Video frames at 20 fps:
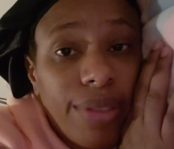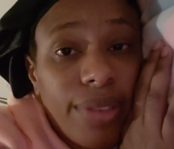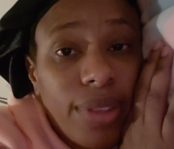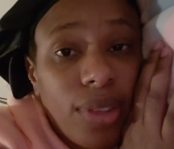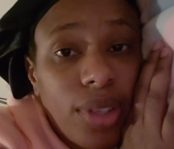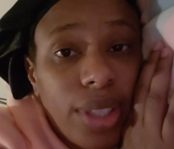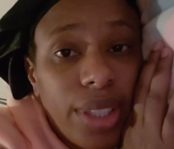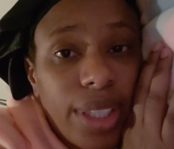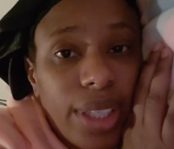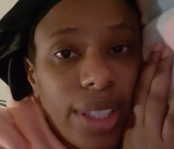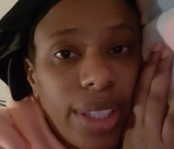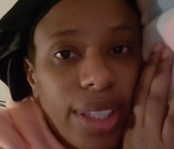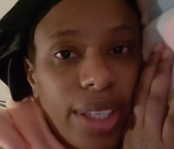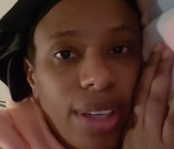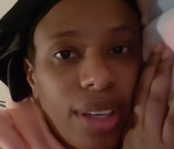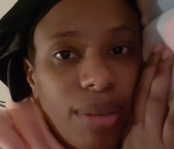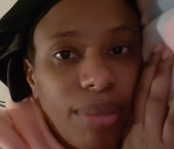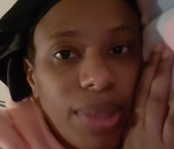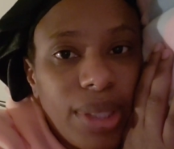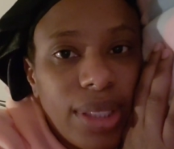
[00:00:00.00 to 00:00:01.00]
forgot to take
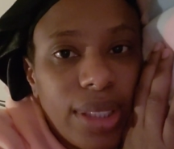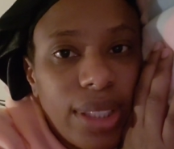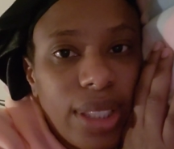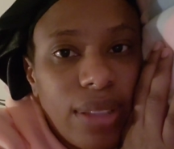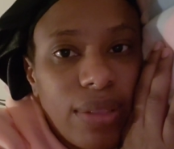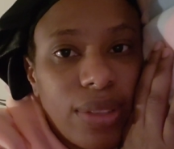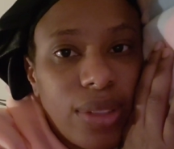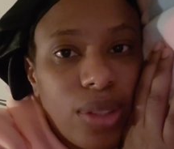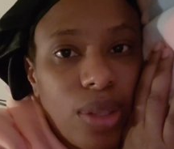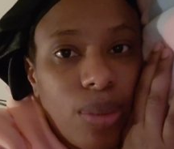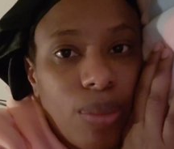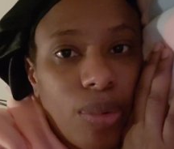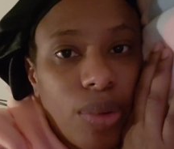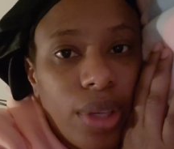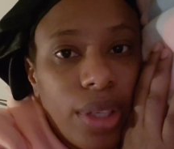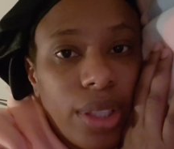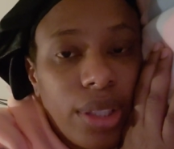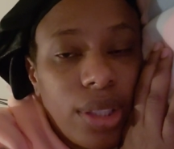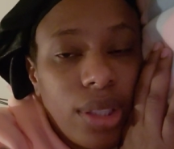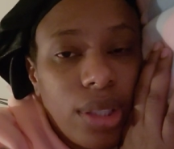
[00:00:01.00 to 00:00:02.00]
care of myself
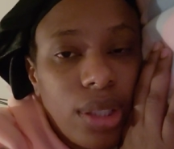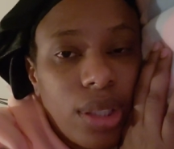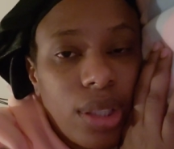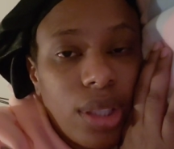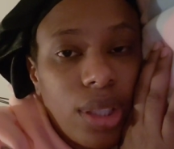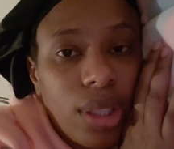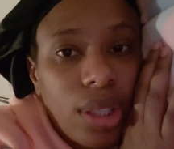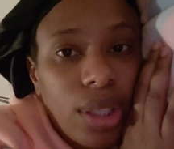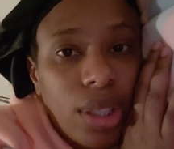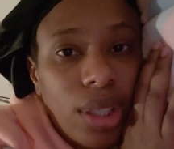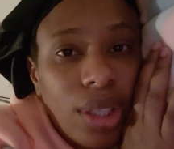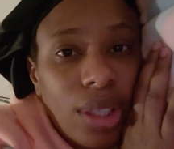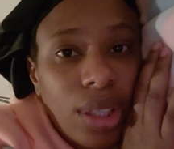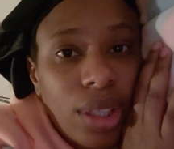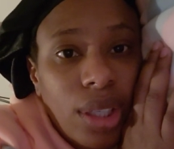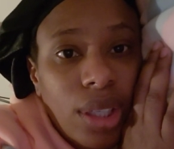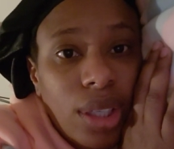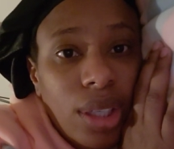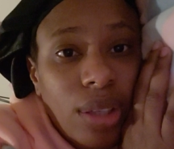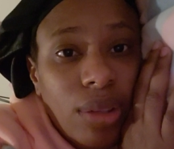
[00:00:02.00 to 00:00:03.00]
somewhat.
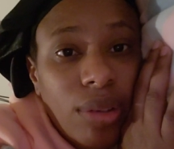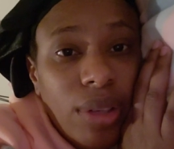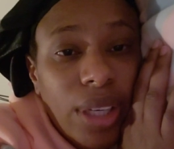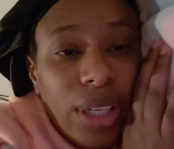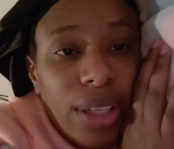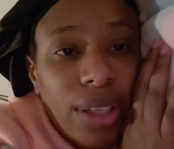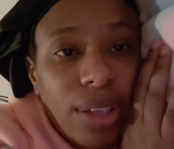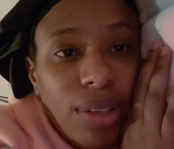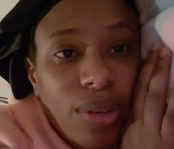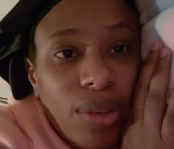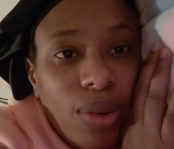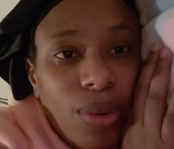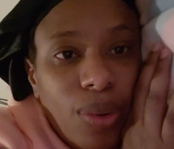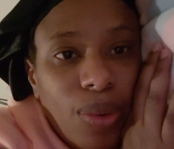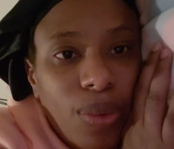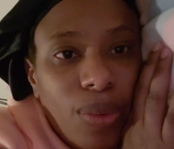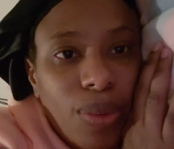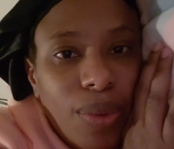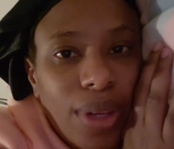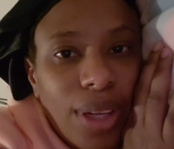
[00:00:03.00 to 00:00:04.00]
Right
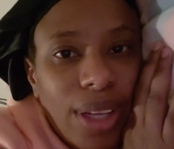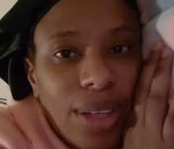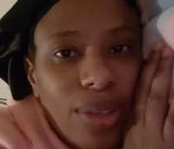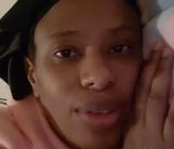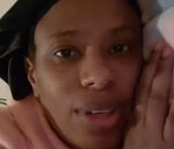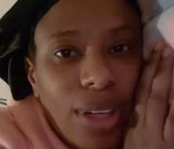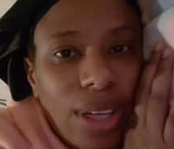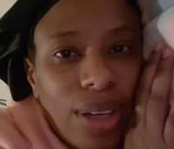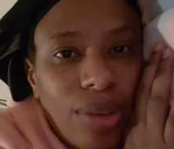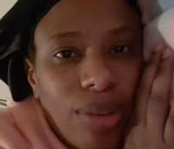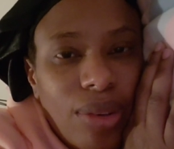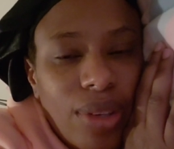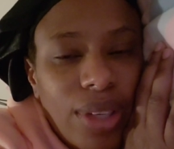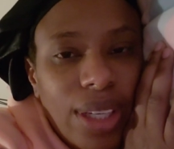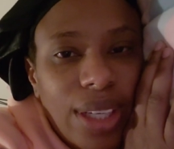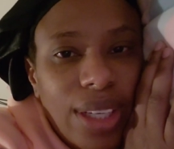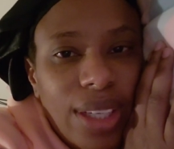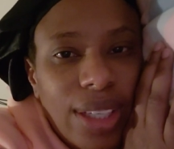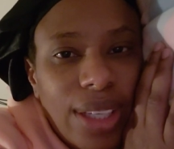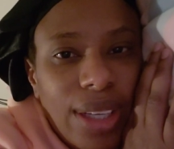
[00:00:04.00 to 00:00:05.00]
now, I look around
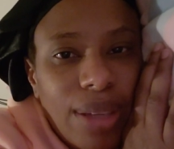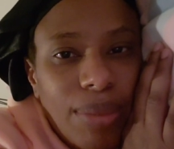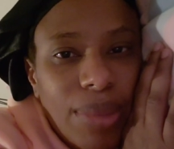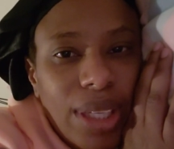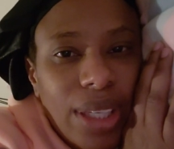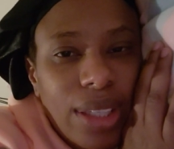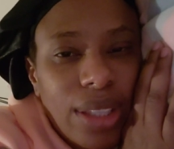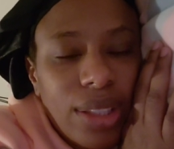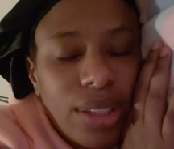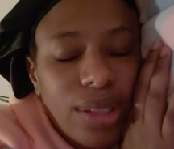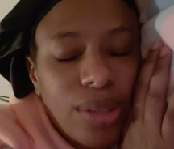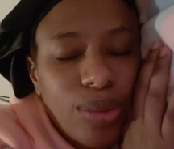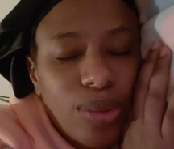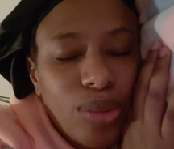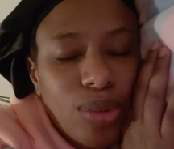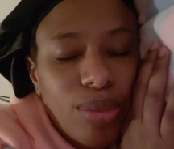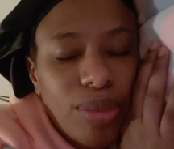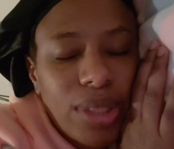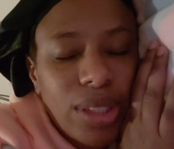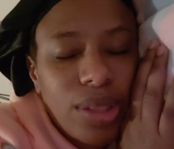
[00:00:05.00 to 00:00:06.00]
and I'm like, this
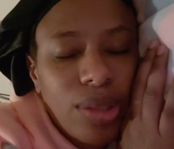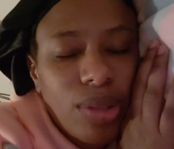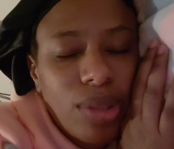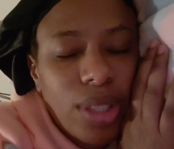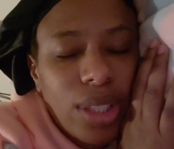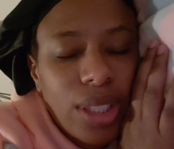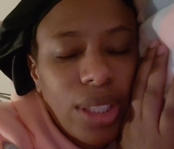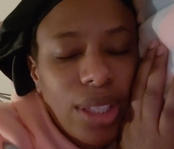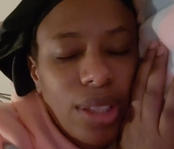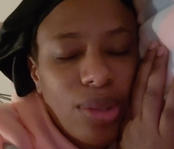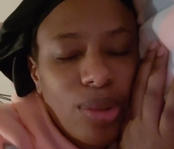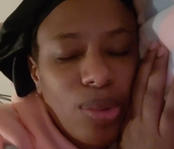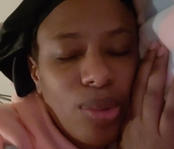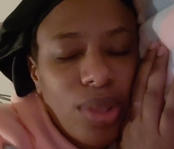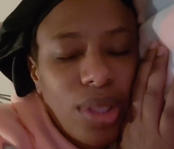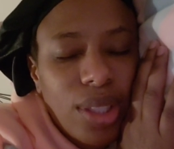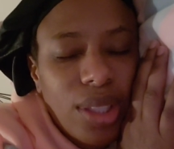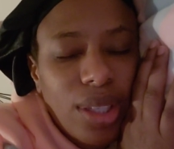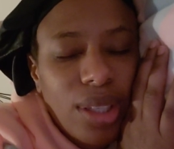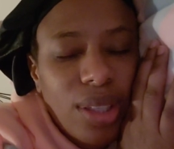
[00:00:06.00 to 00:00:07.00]
room is looking a
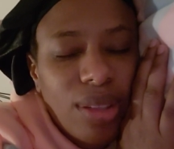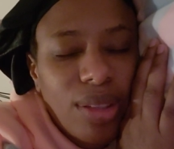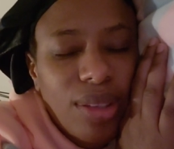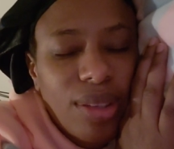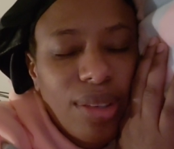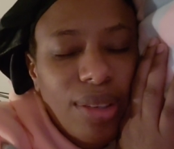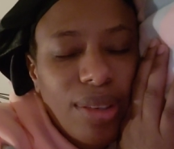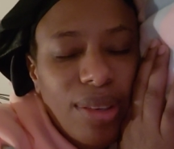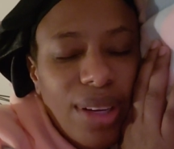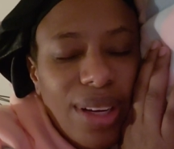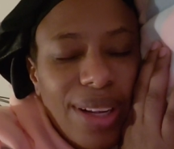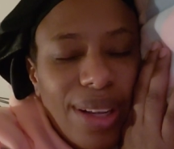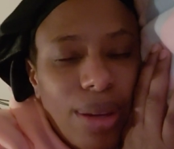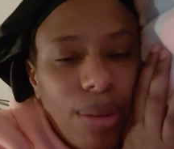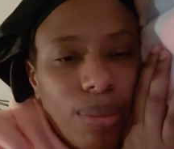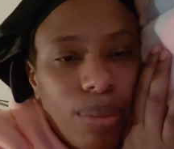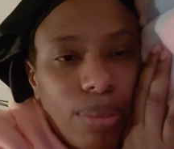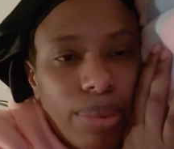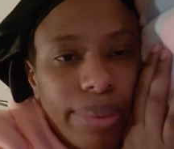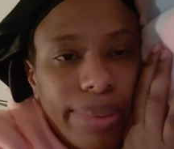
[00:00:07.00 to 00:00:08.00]
total
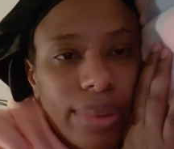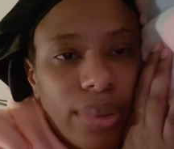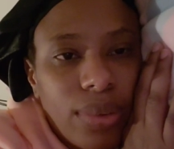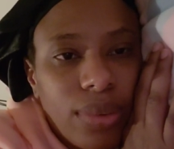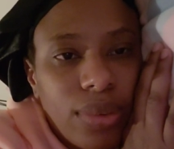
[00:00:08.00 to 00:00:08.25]
crap.